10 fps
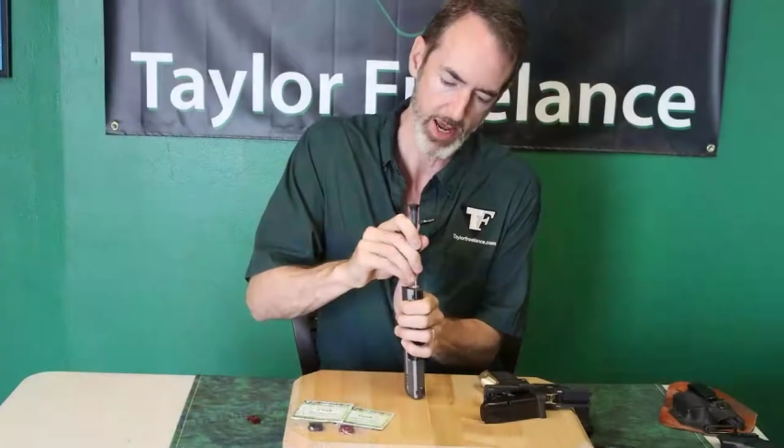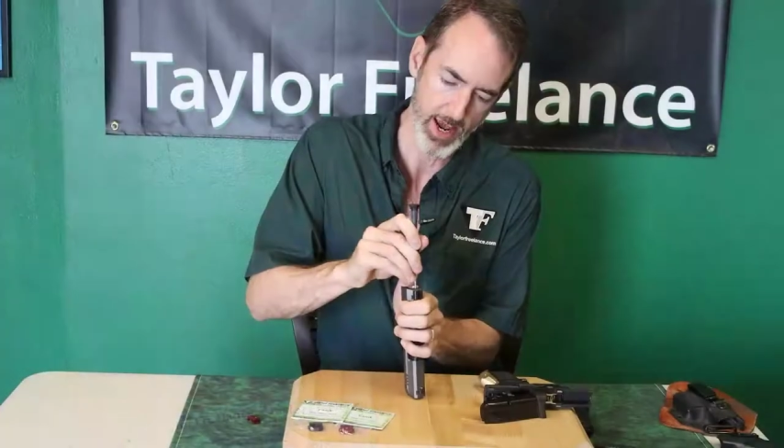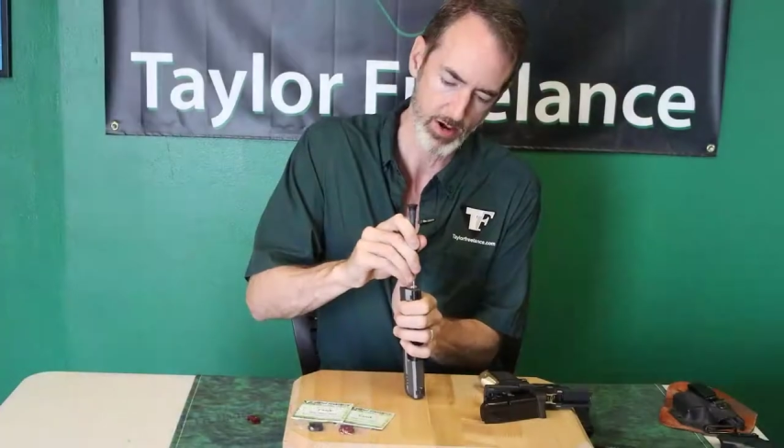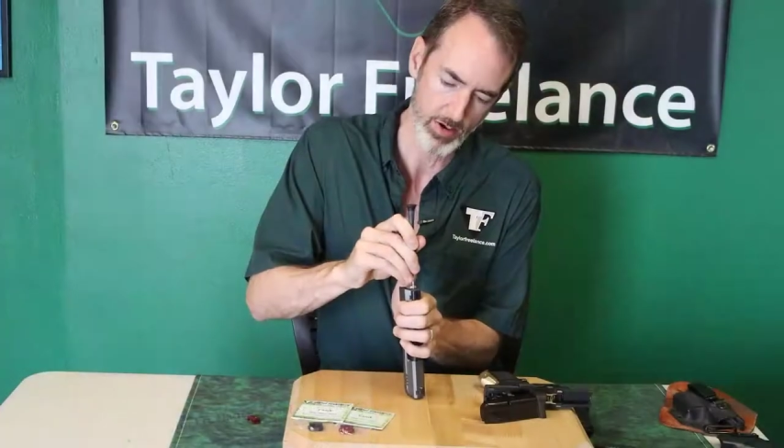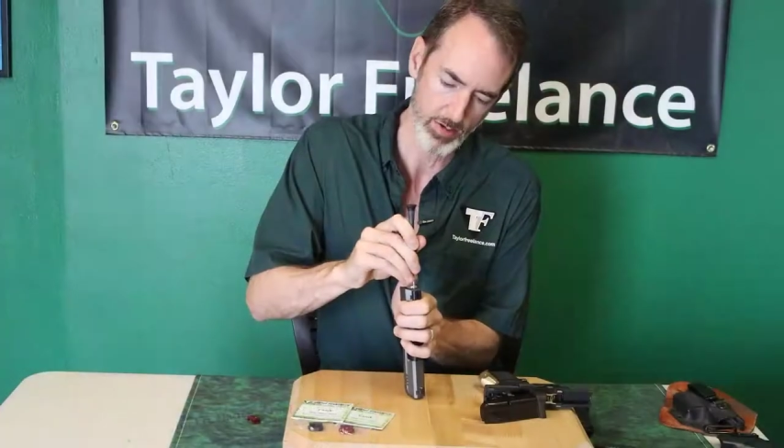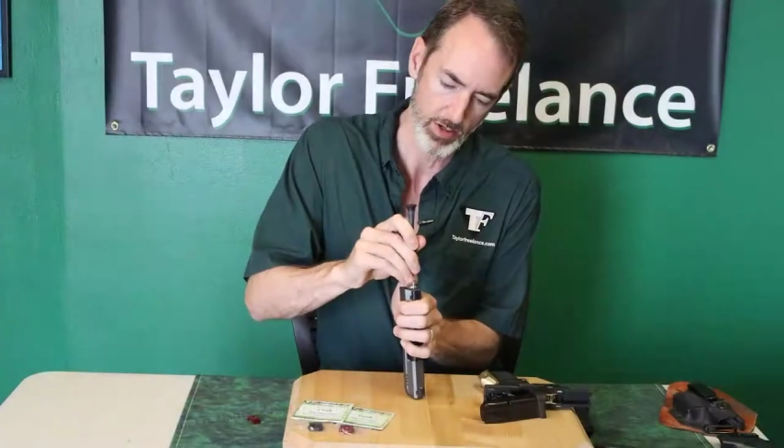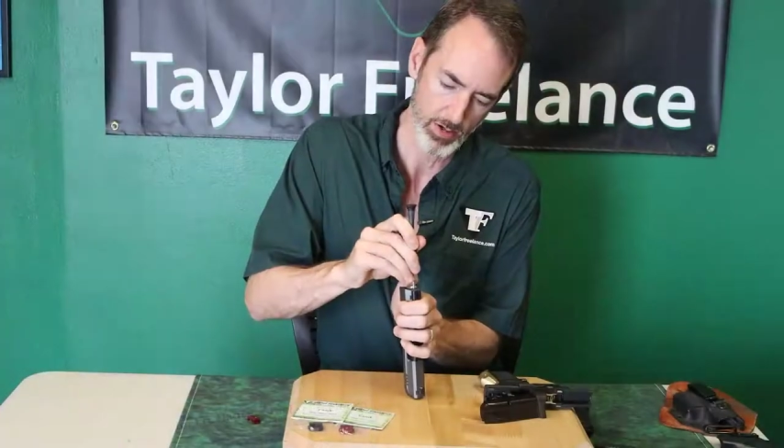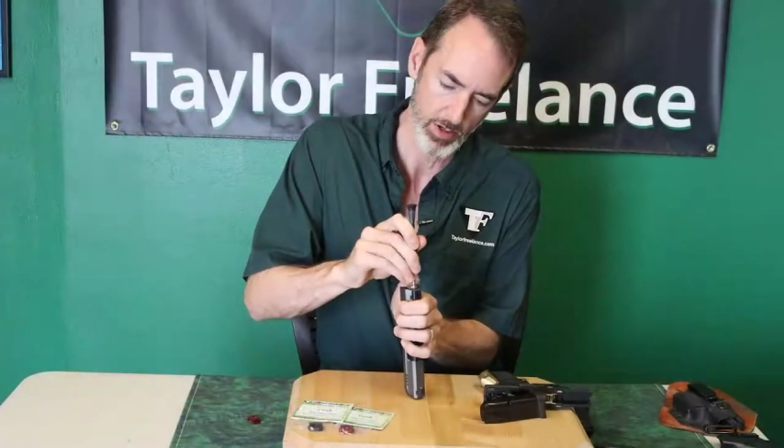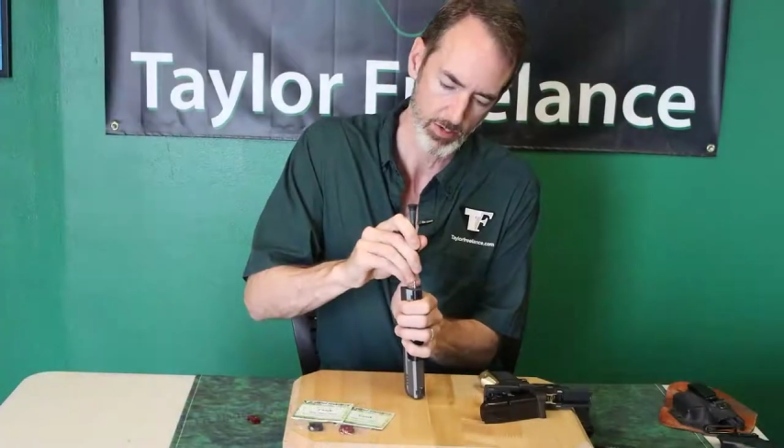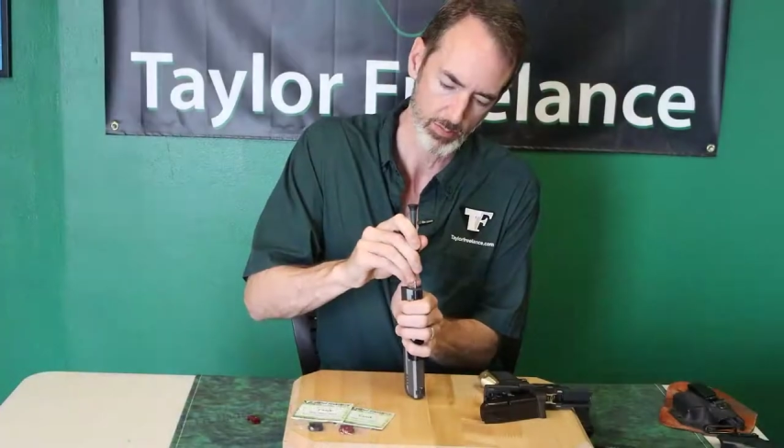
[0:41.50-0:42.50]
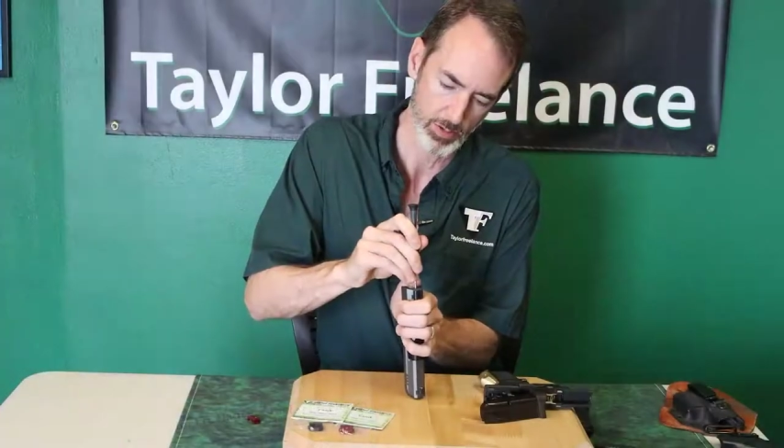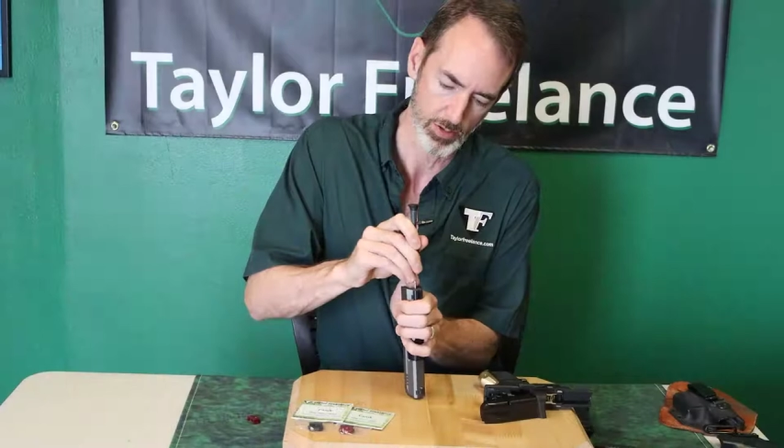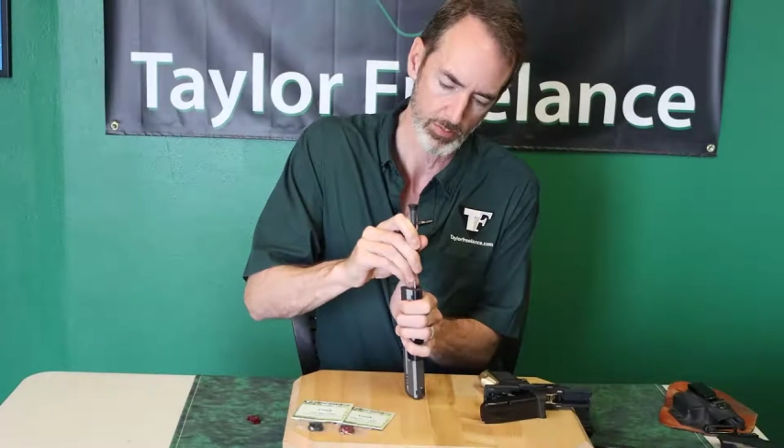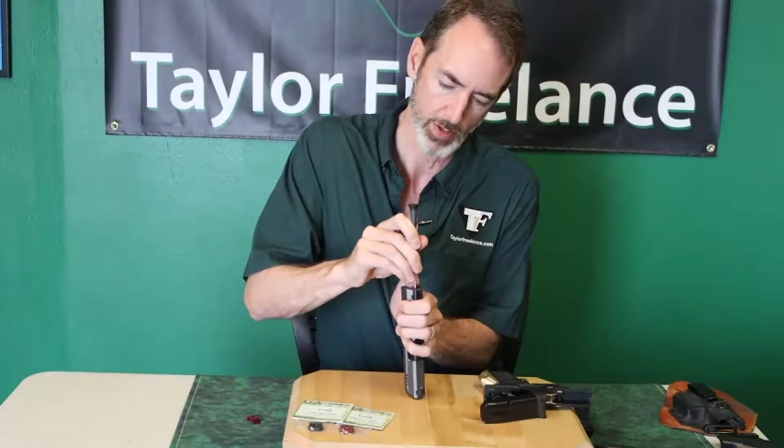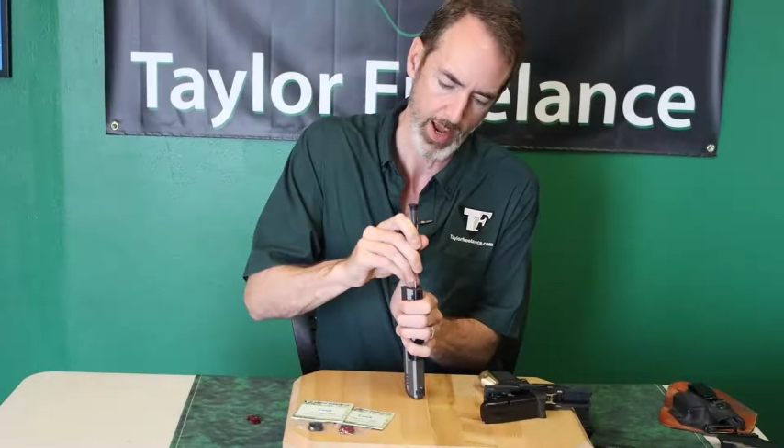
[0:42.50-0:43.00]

down, you can pull it